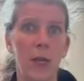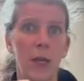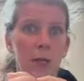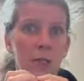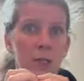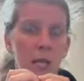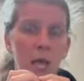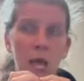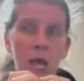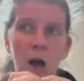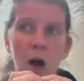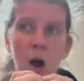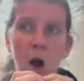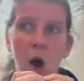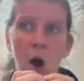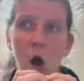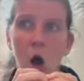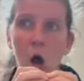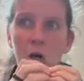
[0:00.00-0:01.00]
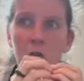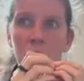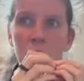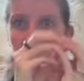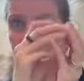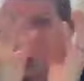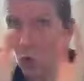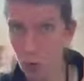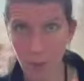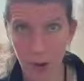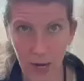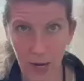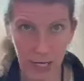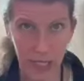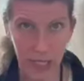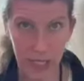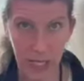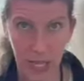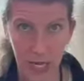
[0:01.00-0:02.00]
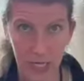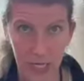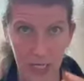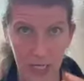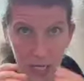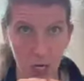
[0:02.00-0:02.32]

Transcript: because they are so many things,